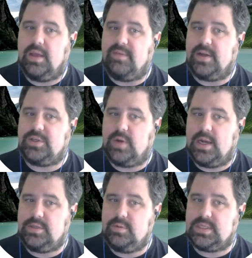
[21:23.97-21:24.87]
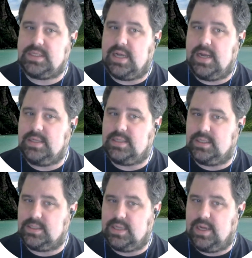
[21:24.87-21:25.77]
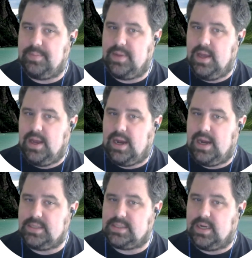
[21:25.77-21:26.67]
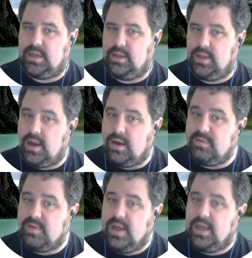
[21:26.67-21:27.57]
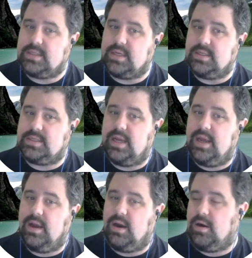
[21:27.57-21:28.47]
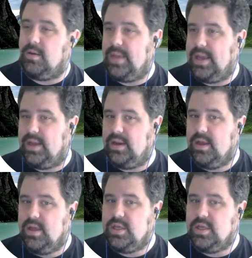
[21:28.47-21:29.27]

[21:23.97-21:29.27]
If I try to assign to this type hi, Scala, love, it's going to say, oh man,